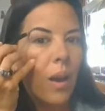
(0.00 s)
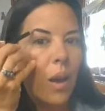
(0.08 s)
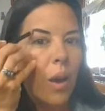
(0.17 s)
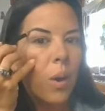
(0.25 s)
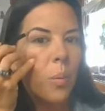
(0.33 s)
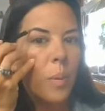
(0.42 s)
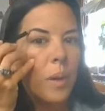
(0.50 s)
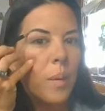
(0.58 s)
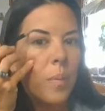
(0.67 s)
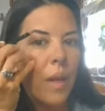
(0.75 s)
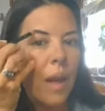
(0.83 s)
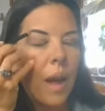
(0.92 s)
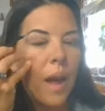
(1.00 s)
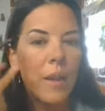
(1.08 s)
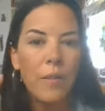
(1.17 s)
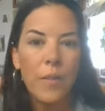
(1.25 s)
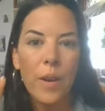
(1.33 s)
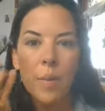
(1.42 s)
open up the eye
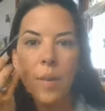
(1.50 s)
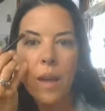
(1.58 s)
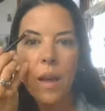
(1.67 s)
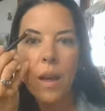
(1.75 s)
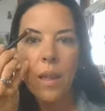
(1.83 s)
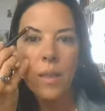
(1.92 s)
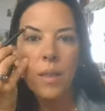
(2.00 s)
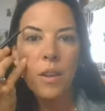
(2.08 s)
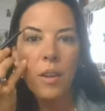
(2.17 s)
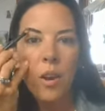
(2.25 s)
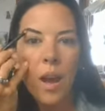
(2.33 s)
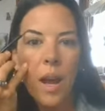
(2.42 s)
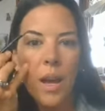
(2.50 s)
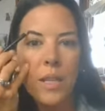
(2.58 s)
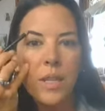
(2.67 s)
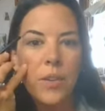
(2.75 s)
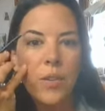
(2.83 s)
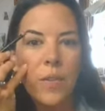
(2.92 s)
and frame your
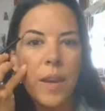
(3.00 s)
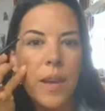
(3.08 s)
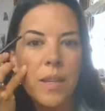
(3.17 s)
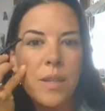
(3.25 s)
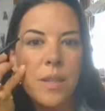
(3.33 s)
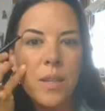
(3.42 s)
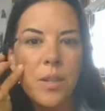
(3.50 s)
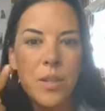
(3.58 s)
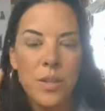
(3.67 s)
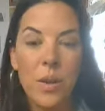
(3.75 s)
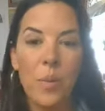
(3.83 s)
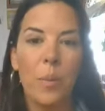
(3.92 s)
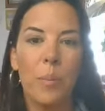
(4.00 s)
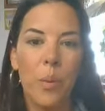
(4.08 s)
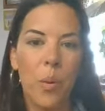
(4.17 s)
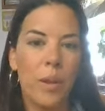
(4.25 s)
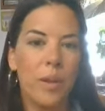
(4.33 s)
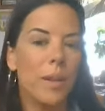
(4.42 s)
eyes, your face. They're so
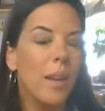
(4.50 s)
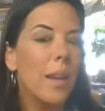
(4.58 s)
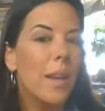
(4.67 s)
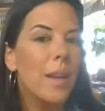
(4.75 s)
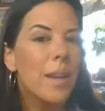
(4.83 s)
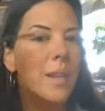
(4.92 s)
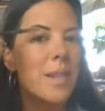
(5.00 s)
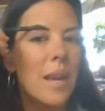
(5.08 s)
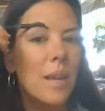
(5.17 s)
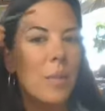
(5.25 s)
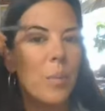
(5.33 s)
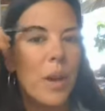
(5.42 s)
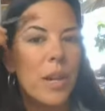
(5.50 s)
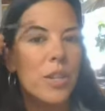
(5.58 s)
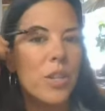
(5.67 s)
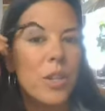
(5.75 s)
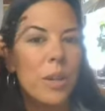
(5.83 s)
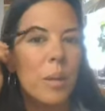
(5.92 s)
important. You can take the
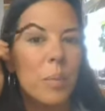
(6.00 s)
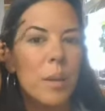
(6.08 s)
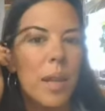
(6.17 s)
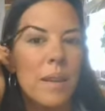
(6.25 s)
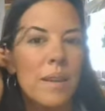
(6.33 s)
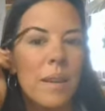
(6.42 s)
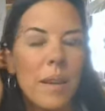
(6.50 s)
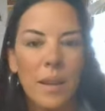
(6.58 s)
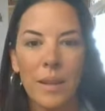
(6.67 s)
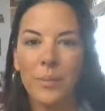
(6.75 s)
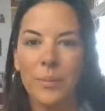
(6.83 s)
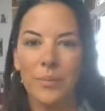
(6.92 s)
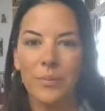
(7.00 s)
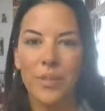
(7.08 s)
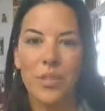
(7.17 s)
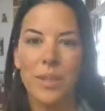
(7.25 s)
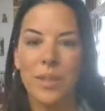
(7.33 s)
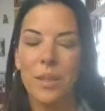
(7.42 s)
brush and blend in
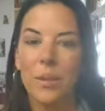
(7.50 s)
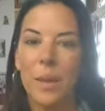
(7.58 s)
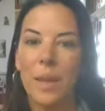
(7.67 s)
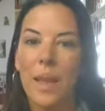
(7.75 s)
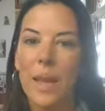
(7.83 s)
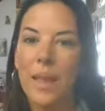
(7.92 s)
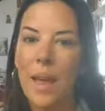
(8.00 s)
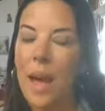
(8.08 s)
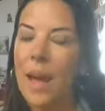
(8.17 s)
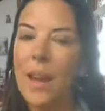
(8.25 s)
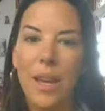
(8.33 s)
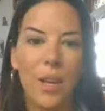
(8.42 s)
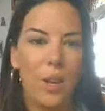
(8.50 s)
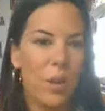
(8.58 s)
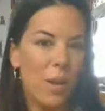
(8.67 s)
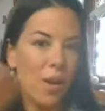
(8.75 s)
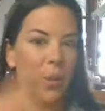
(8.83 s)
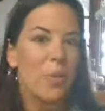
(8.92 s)
just a little bit like that. You
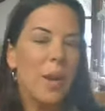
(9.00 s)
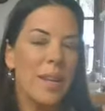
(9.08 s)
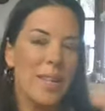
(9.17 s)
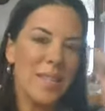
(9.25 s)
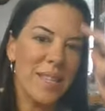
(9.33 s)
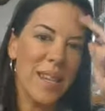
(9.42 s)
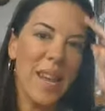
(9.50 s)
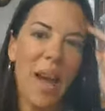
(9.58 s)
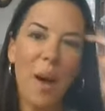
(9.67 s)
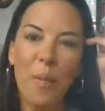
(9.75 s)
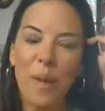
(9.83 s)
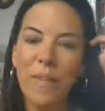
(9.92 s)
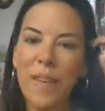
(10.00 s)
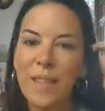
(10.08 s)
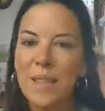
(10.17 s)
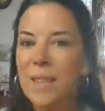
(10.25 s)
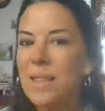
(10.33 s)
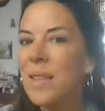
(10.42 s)
can already see how my
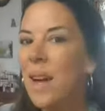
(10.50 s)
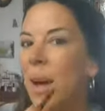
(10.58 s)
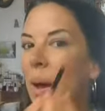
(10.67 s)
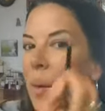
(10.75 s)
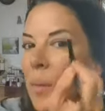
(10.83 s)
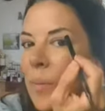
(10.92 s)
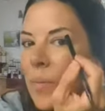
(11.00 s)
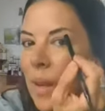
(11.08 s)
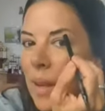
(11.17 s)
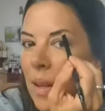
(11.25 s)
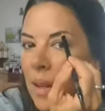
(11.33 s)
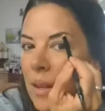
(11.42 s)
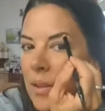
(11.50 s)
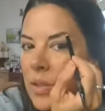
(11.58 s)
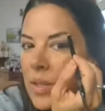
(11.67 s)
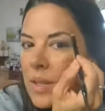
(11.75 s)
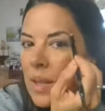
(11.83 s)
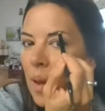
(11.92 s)
face is
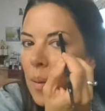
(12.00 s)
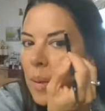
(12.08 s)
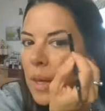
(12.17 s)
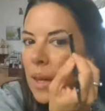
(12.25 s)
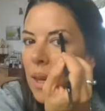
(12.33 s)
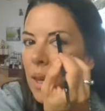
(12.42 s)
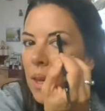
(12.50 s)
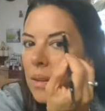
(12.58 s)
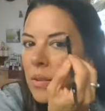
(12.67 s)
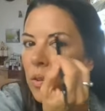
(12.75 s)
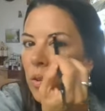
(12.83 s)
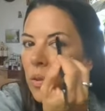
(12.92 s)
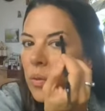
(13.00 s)
just coming into